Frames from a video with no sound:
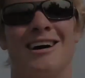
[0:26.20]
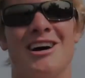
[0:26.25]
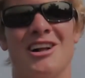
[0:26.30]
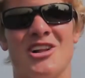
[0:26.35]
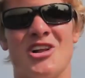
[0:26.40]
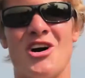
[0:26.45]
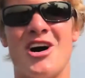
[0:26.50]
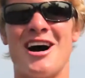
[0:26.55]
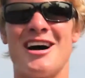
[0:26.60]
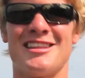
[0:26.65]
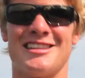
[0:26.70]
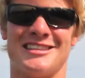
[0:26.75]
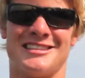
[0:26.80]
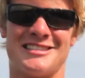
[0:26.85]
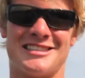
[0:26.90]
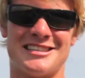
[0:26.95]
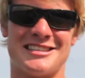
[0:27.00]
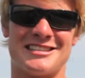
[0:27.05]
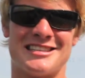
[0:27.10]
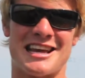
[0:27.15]
Aloha,
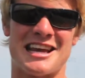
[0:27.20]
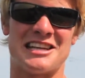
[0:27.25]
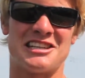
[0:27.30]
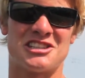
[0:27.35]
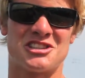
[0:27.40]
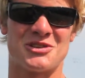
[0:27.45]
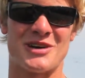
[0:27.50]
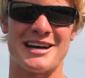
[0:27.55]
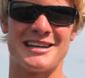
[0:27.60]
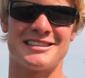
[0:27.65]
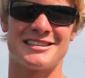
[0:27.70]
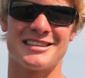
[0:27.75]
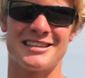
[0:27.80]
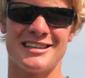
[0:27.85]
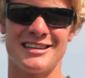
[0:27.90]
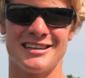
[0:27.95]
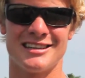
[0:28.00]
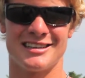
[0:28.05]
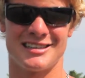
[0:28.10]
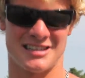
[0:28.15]
this is Zane
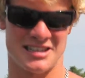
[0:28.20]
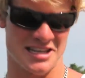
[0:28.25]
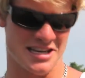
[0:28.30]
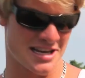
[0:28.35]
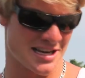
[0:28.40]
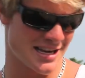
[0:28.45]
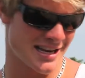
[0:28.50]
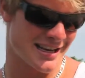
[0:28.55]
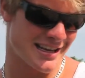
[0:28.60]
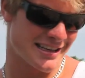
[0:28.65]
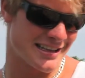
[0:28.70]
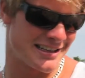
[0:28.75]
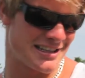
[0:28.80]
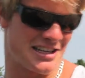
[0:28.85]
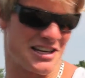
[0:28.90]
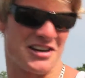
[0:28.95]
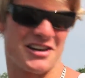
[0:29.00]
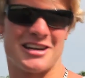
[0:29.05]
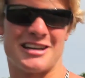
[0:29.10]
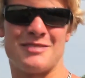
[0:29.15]
Schweitzer
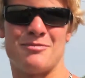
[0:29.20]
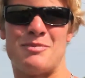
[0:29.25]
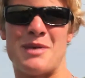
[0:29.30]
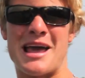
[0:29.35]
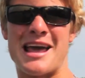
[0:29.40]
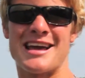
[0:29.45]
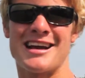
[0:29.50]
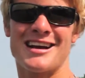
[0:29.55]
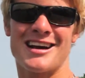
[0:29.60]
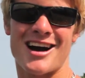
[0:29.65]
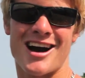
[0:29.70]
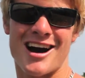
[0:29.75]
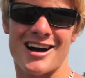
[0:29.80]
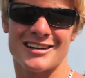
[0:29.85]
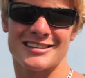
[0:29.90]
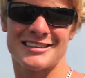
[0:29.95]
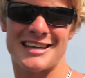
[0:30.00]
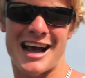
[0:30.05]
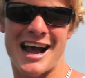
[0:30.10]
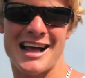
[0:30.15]
here in
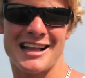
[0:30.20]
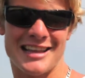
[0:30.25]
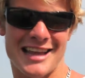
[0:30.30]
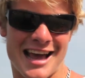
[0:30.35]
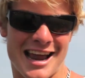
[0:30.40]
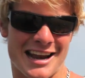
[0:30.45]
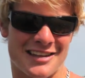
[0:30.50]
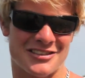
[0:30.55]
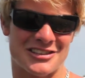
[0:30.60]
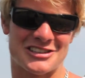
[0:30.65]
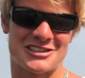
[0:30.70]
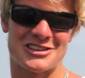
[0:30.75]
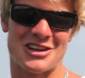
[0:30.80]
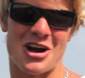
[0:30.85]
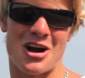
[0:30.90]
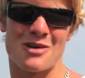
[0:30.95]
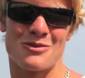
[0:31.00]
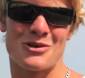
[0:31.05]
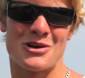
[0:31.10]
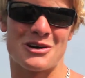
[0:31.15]
Bangkok, Thailand at the
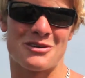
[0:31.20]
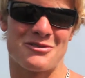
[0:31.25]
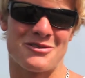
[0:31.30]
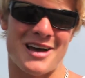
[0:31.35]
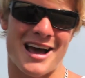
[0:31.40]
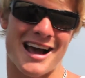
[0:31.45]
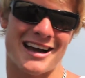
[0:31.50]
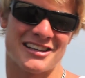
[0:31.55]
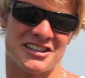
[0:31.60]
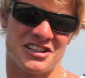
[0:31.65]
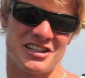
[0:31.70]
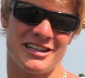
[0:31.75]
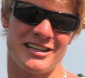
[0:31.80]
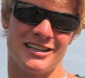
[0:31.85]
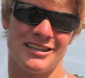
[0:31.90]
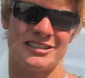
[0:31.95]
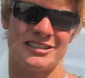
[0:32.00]
Starboard factory,